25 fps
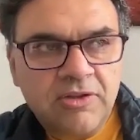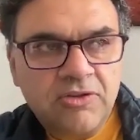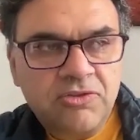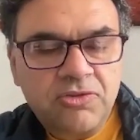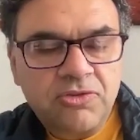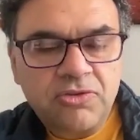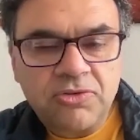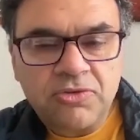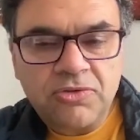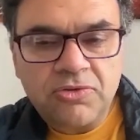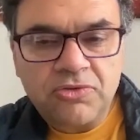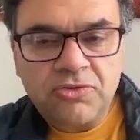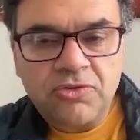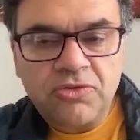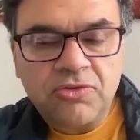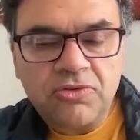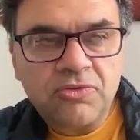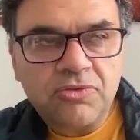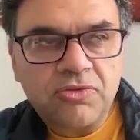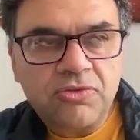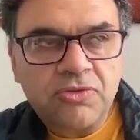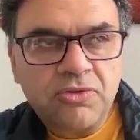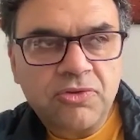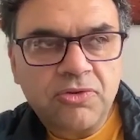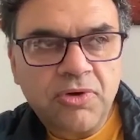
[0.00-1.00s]

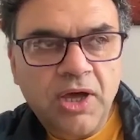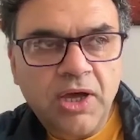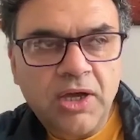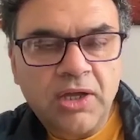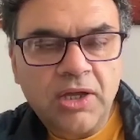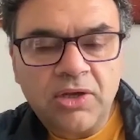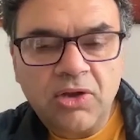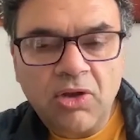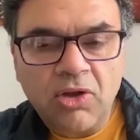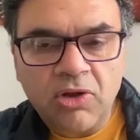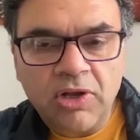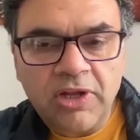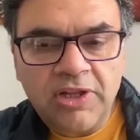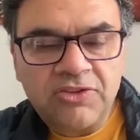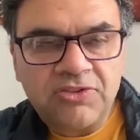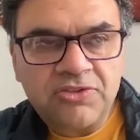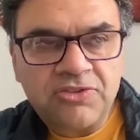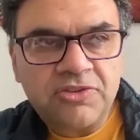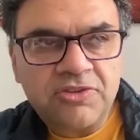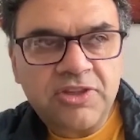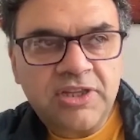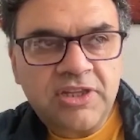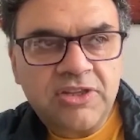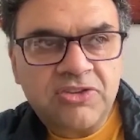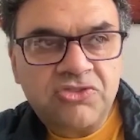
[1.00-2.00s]
to
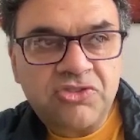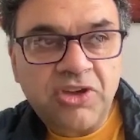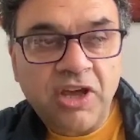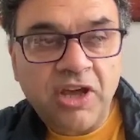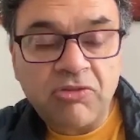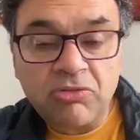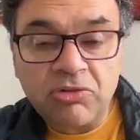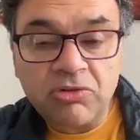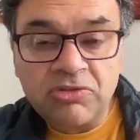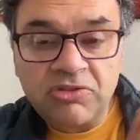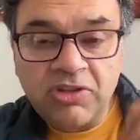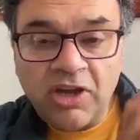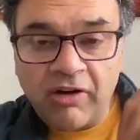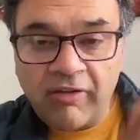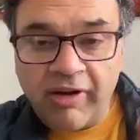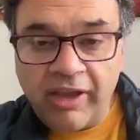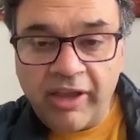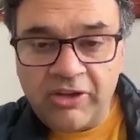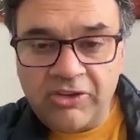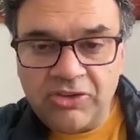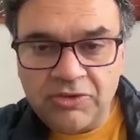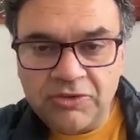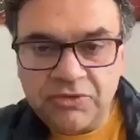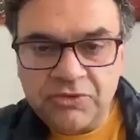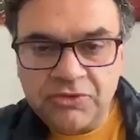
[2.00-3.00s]
acknowledge the general
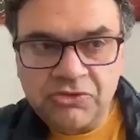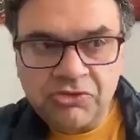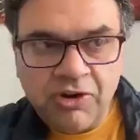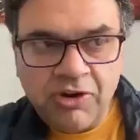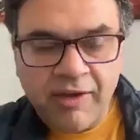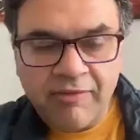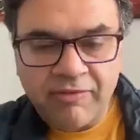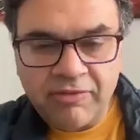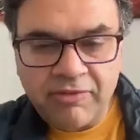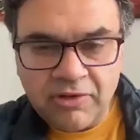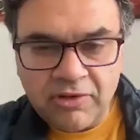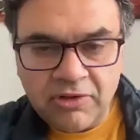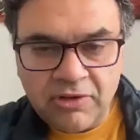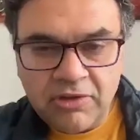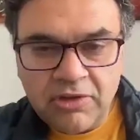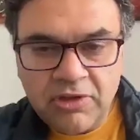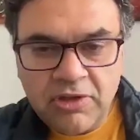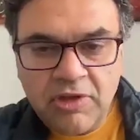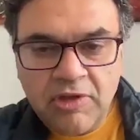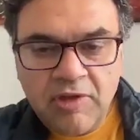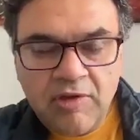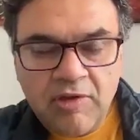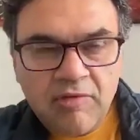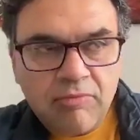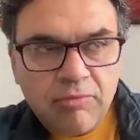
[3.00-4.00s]
direction of travel
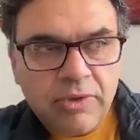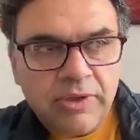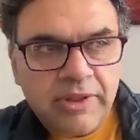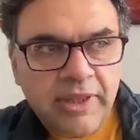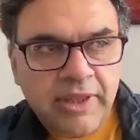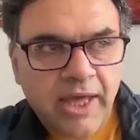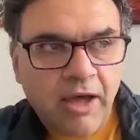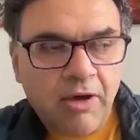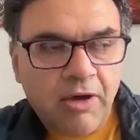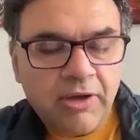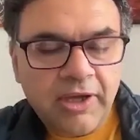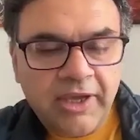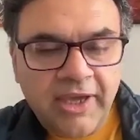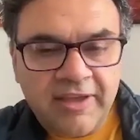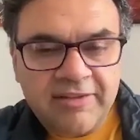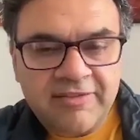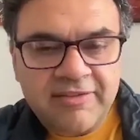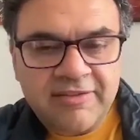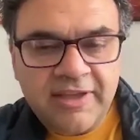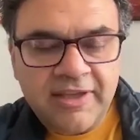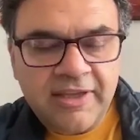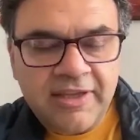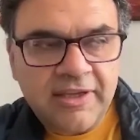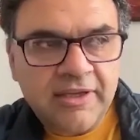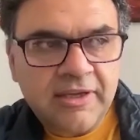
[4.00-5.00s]
without
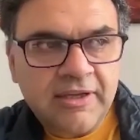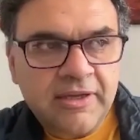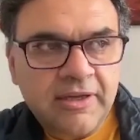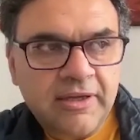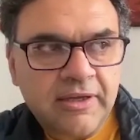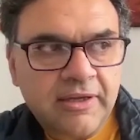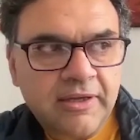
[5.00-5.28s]
getting